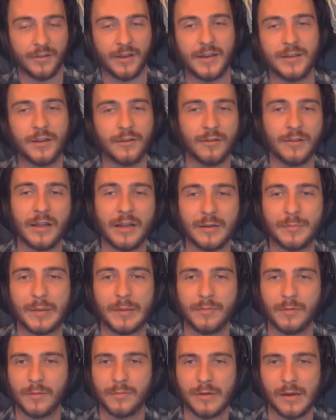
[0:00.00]
I know a lot of
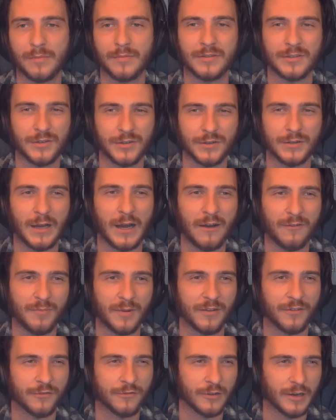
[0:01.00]
people are probably turned off by
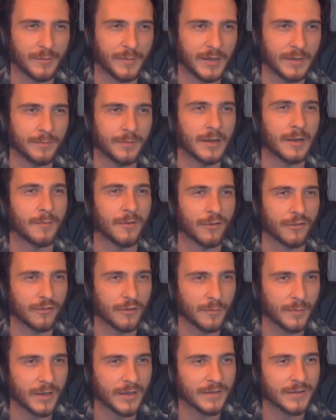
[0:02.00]
screaming, but I'm
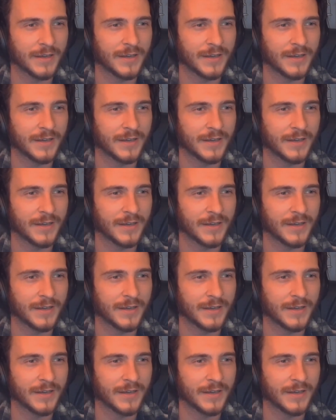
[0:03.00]
assuming